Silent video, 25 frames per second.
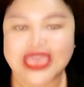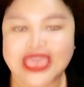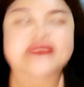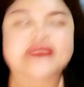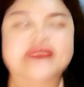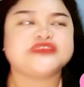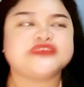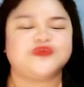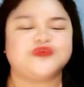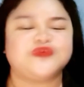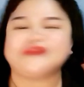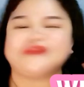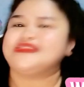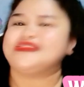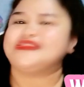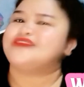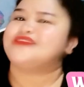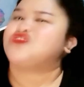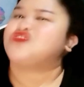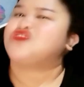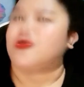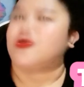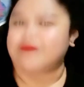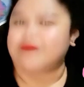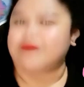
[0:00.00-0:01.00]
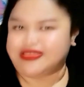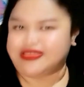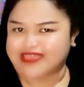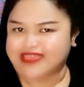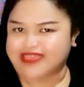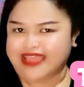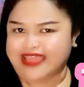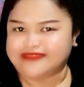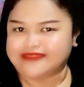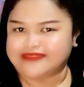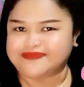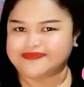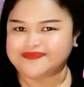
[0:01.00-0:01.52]
So what's the topic
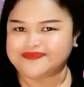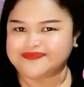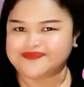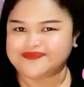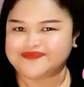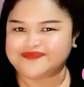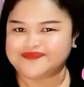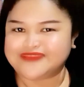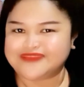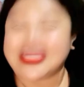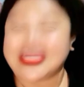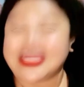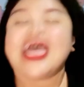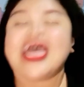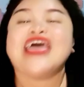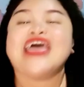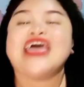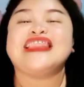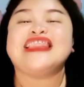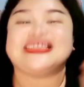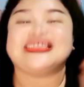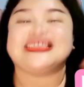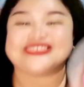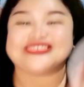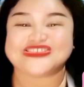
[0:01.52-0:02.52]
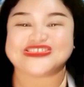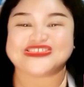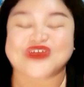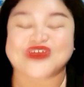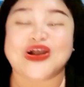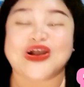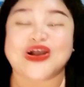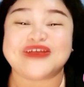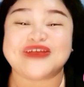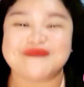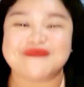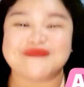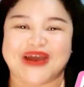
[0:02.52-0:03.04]
then? Let's
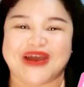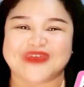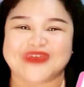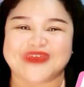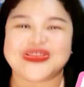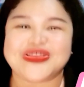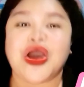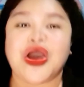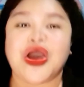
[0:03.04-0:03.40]
talk about